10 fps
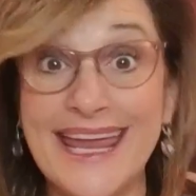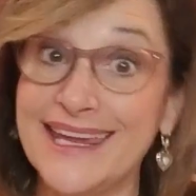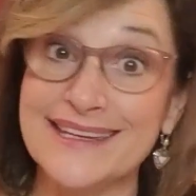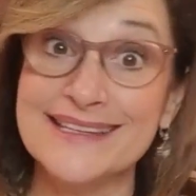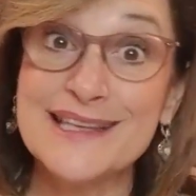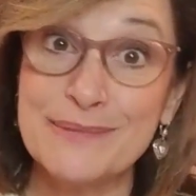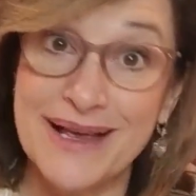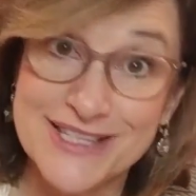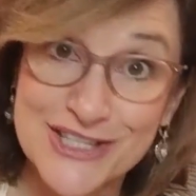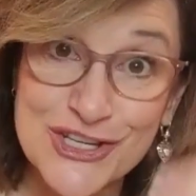is my
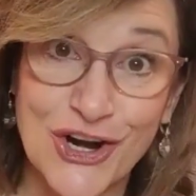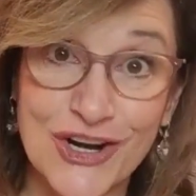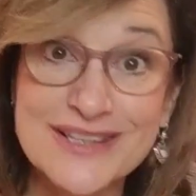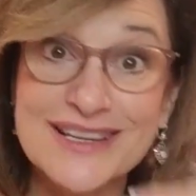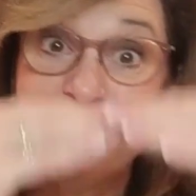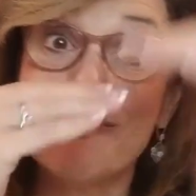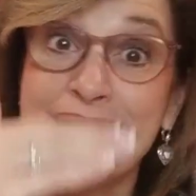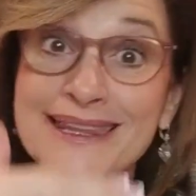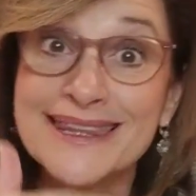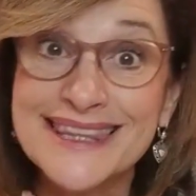start of
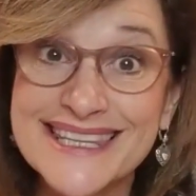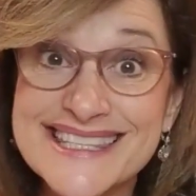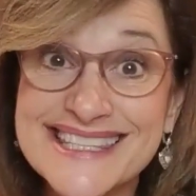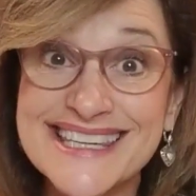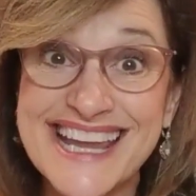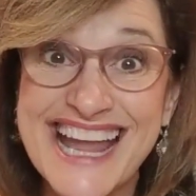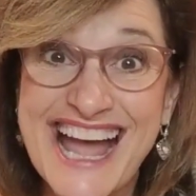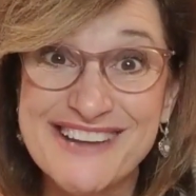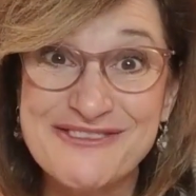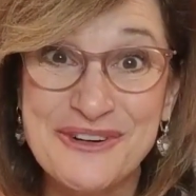my listening
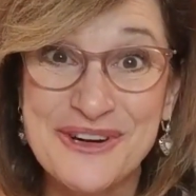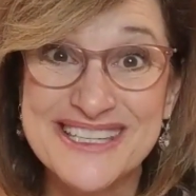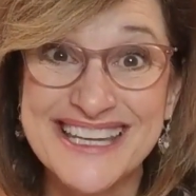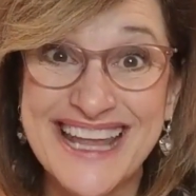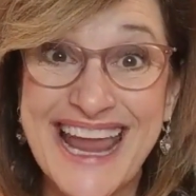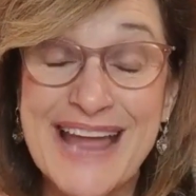guide for you today.